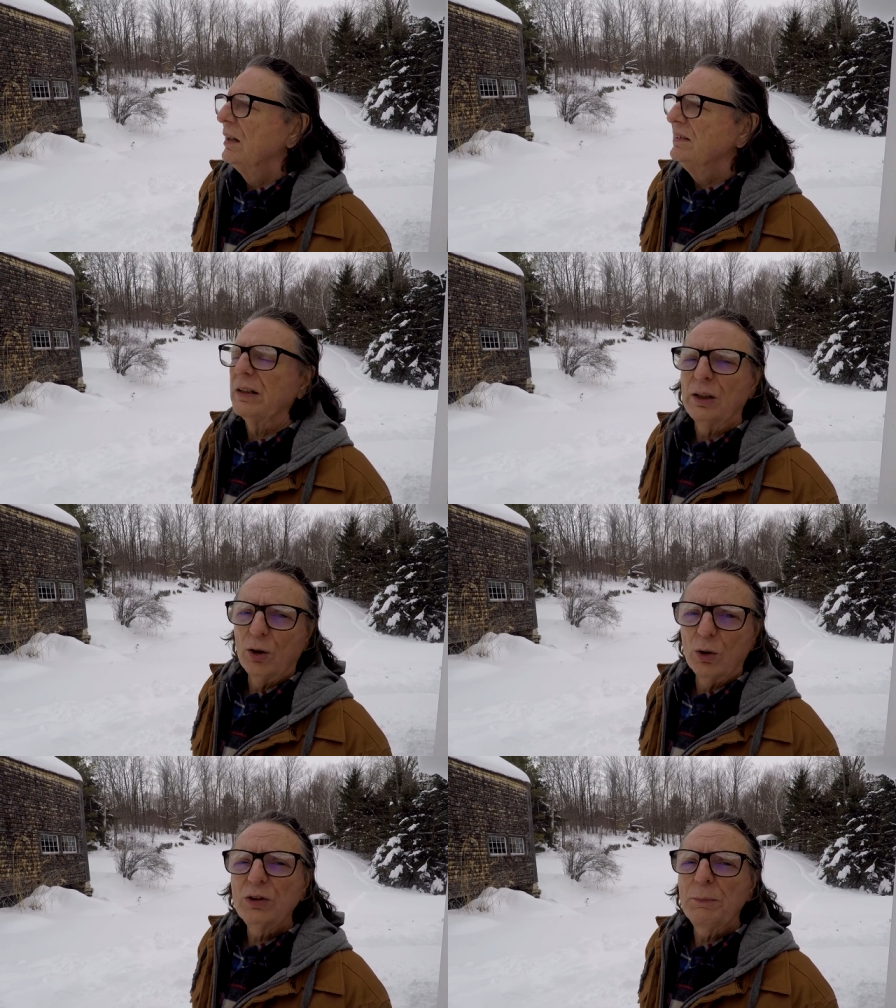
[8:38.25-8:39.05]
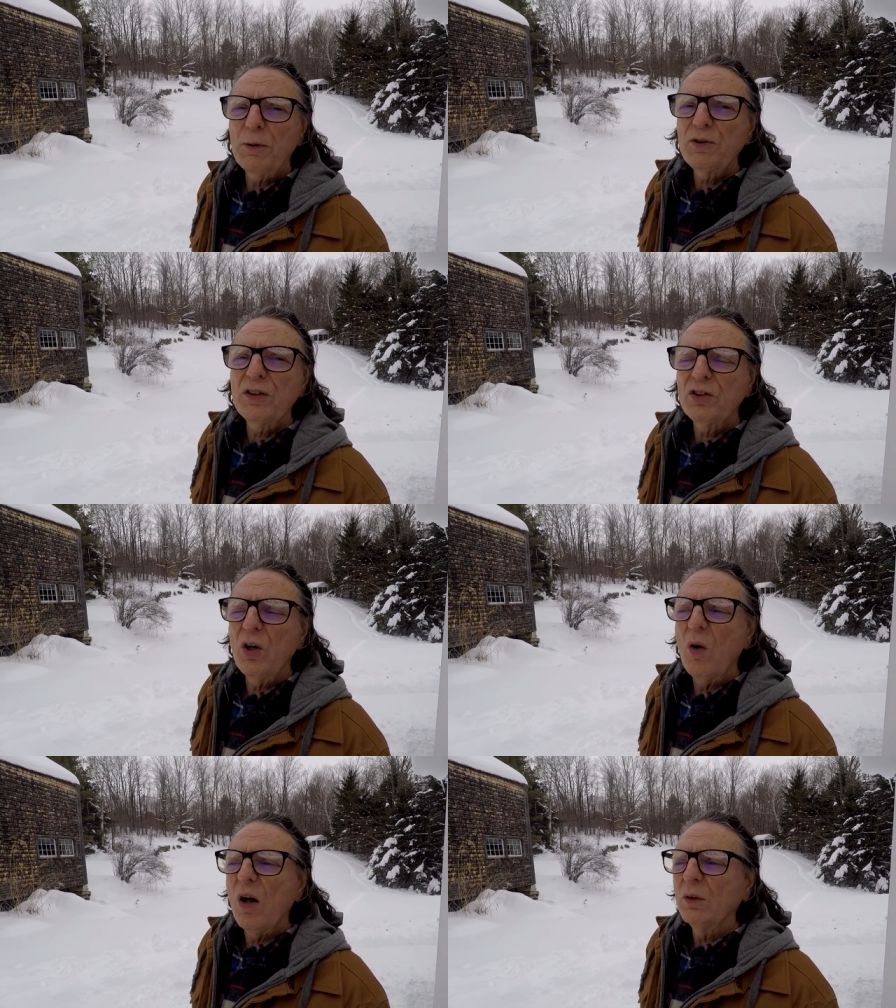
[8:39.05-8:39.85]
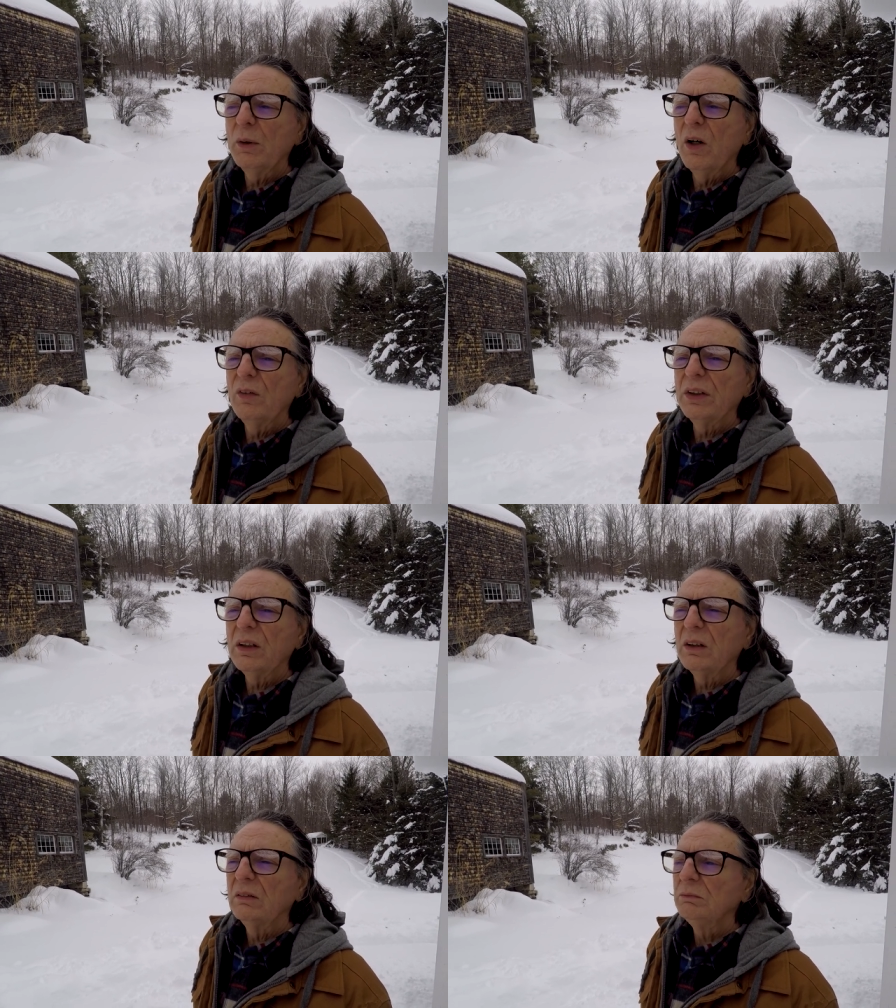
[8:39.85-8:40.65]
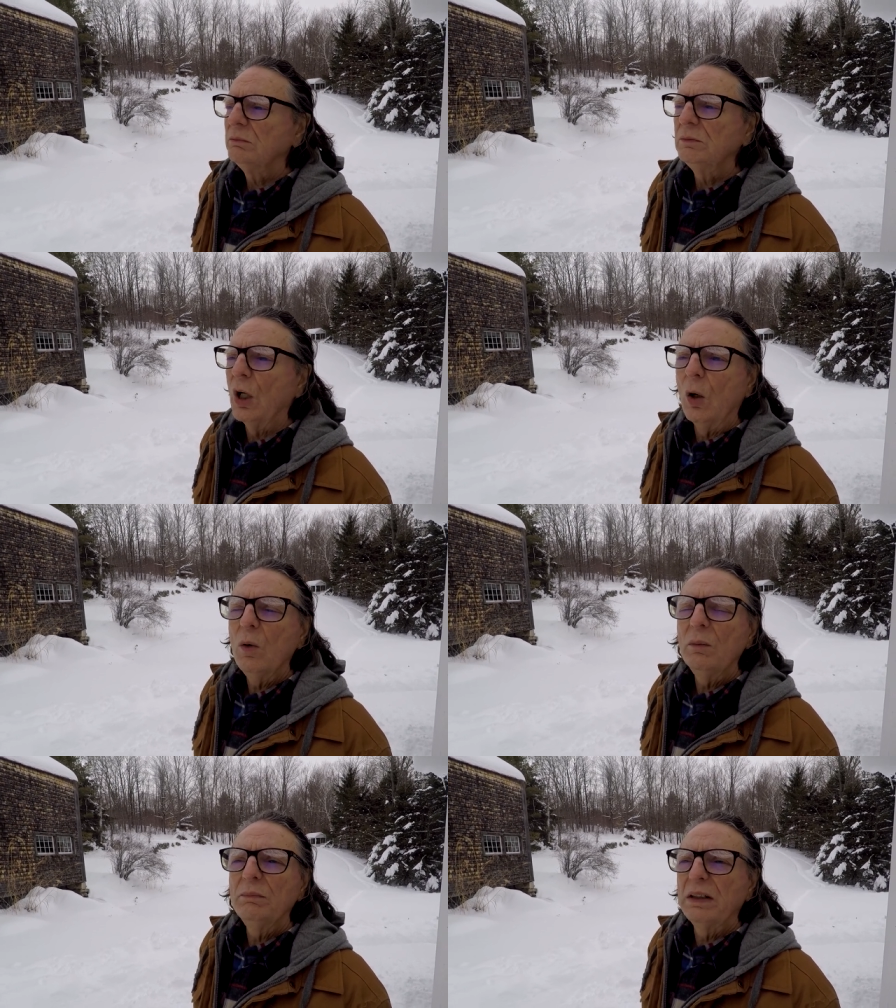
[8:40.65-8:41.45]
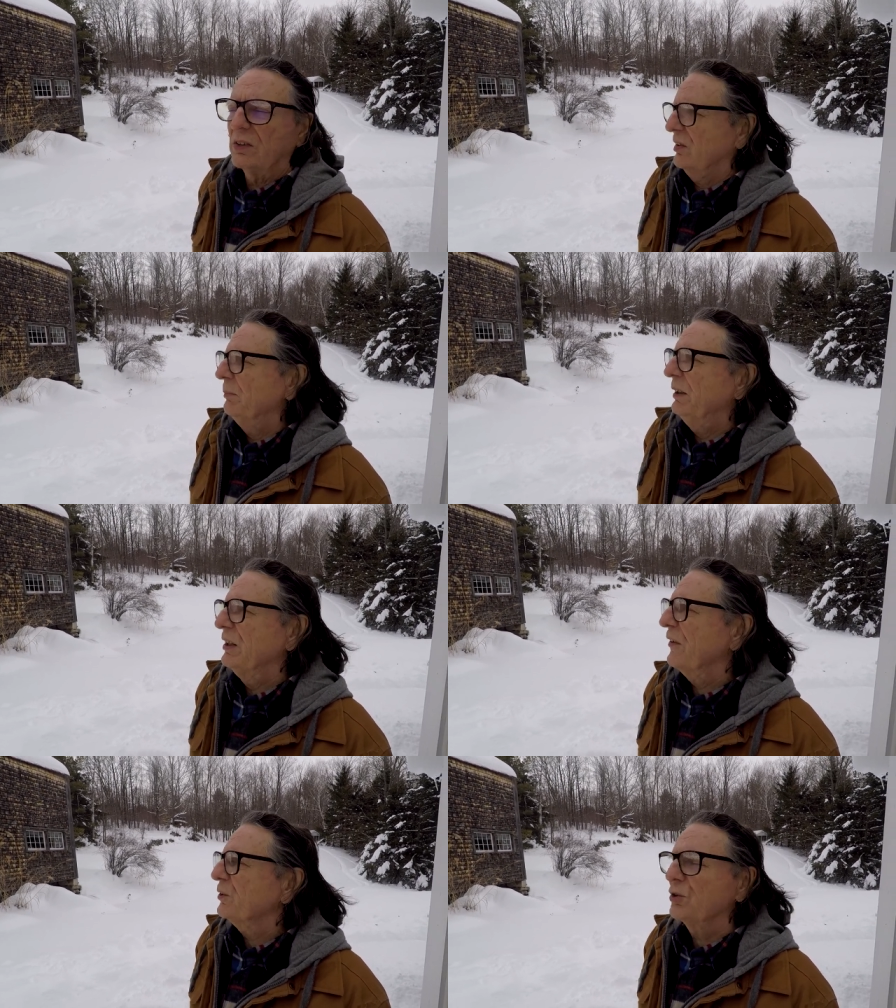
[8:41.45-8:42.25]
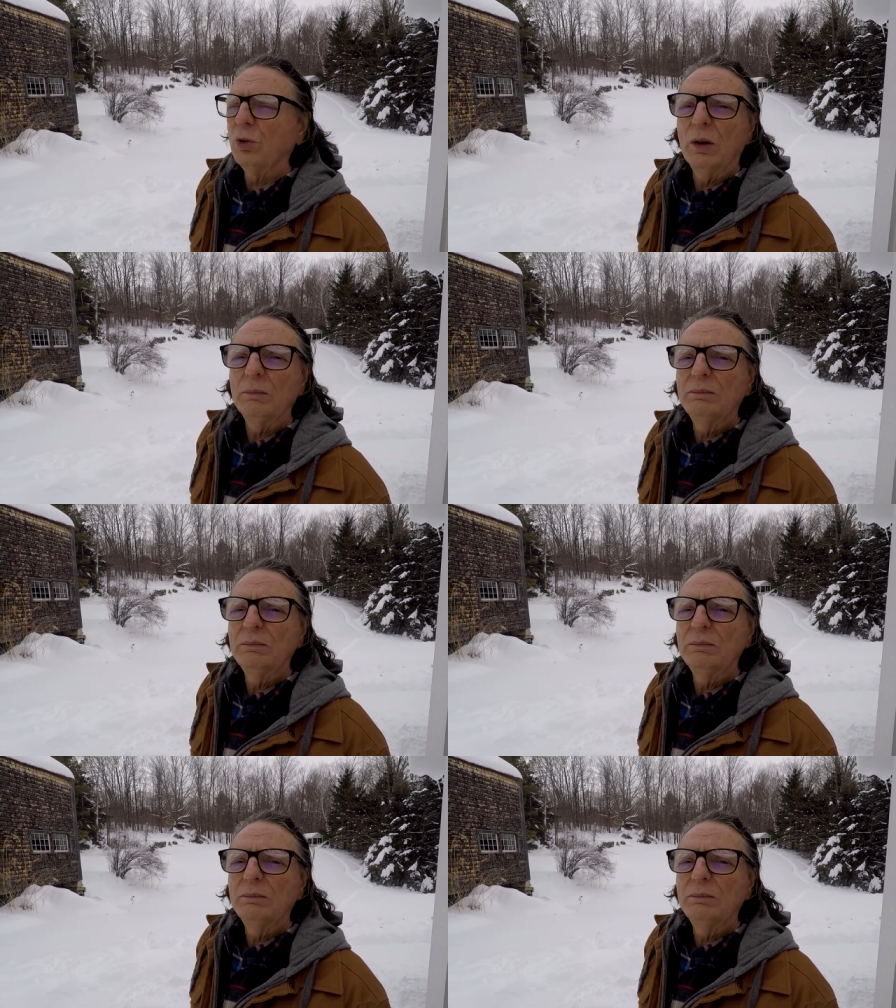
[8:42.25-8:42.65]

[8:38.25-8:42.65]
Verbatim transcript: Did it hurt to push the snow all the way over there? No, because there'll be another storm.